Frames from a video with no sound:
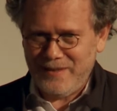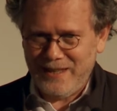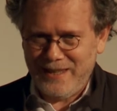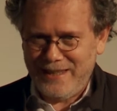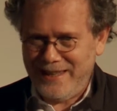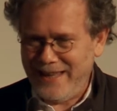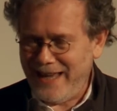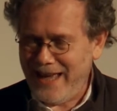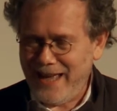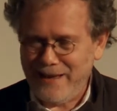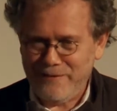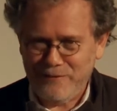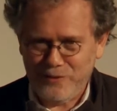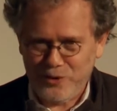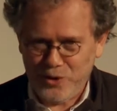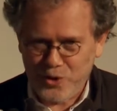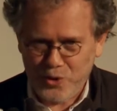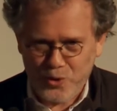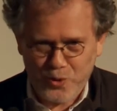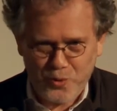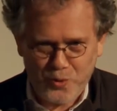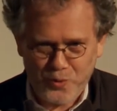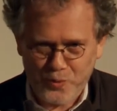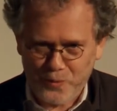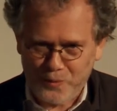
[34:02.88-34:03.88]
They have
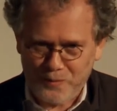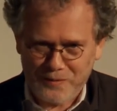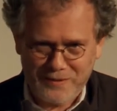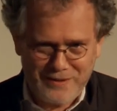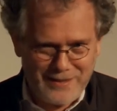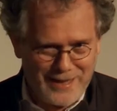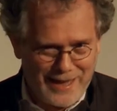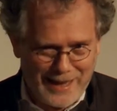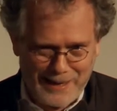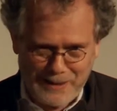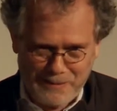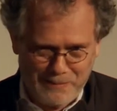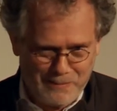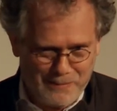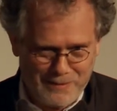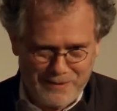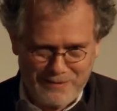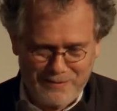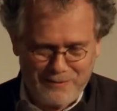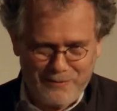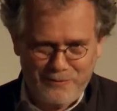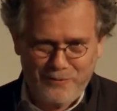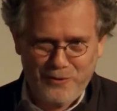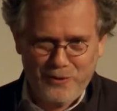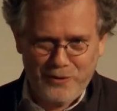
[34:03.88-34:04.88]
no time
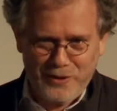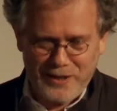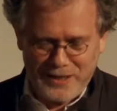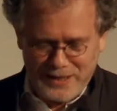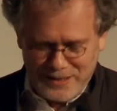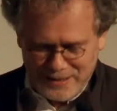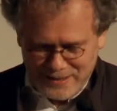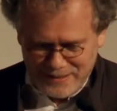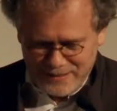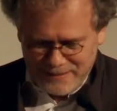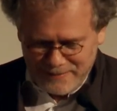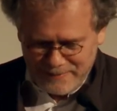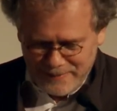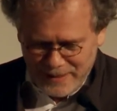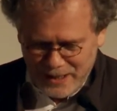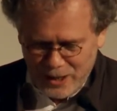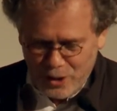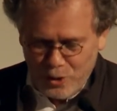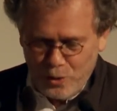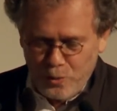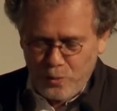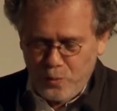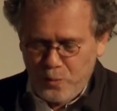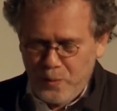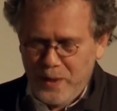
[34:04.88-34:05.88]
for this.
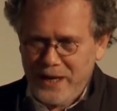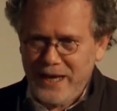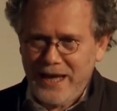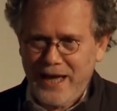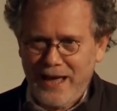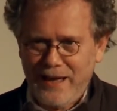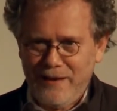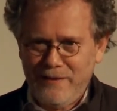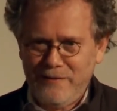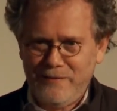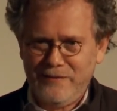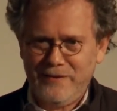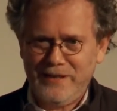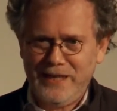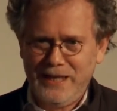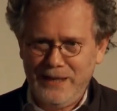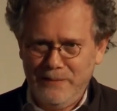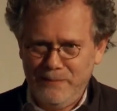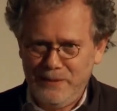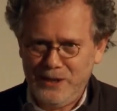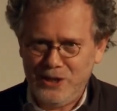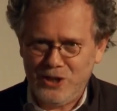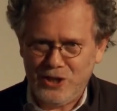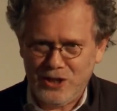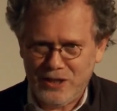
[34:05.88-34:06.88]
We have
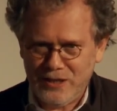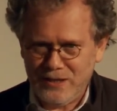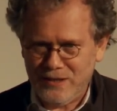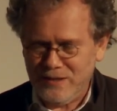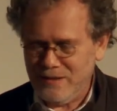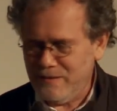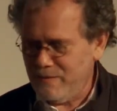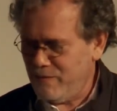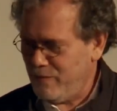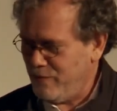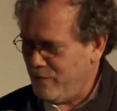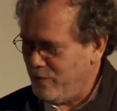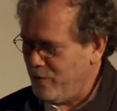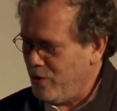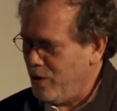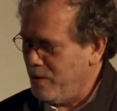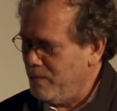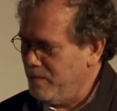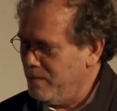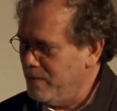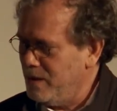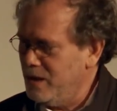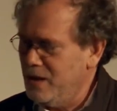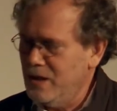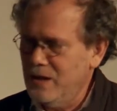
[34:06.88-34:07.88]
images
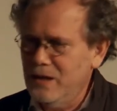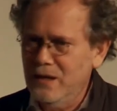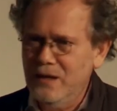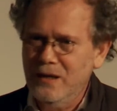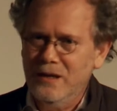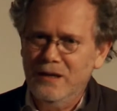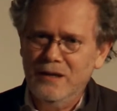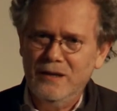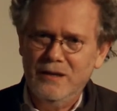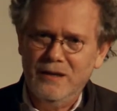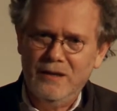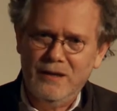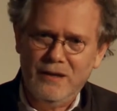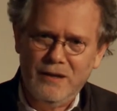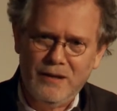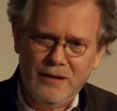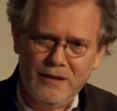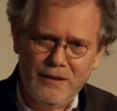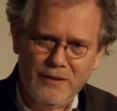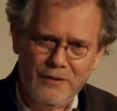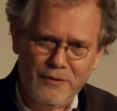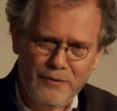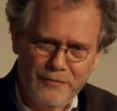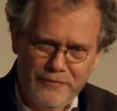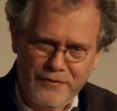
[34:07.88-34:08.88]
from
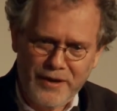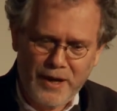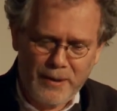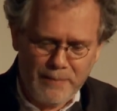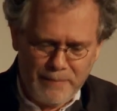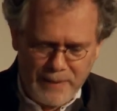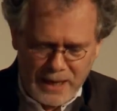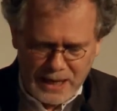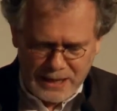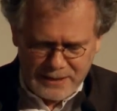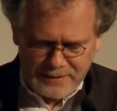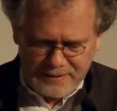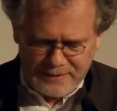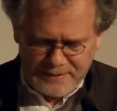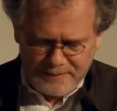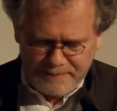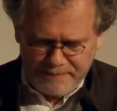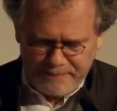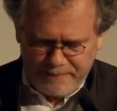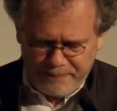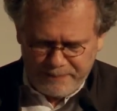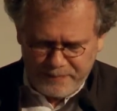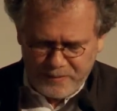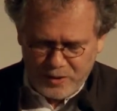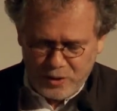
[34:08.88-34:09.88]
the Wehrmacht.
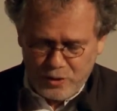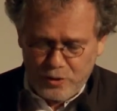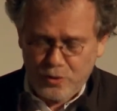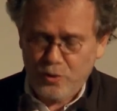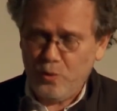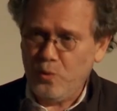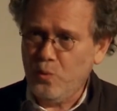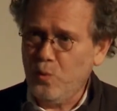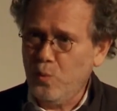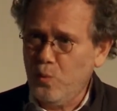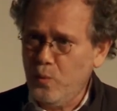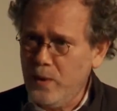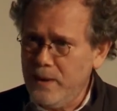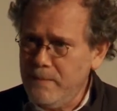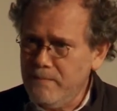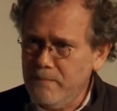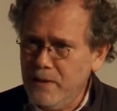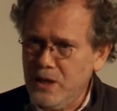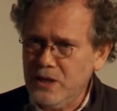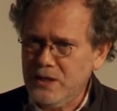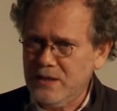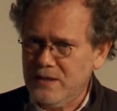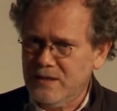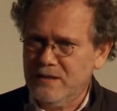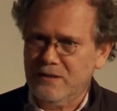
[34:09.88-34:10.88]
So we
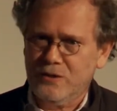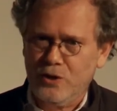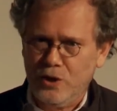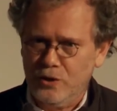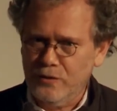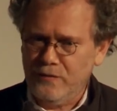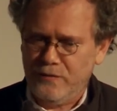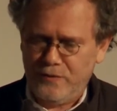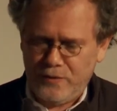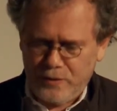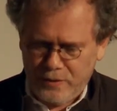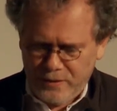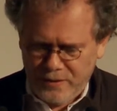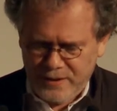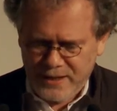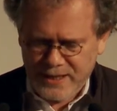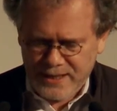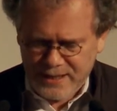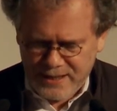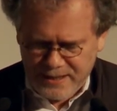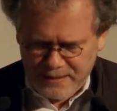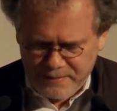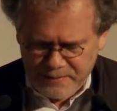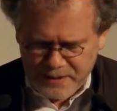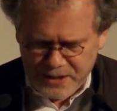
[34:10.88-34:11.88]
must confront
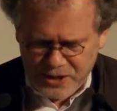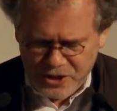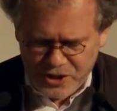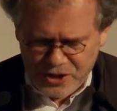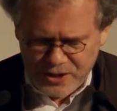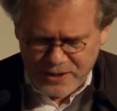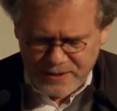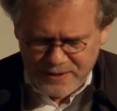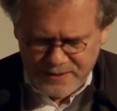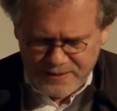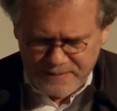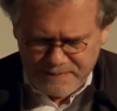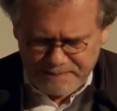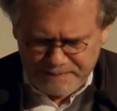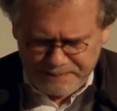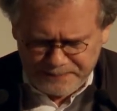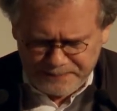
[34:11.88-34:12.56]
these images.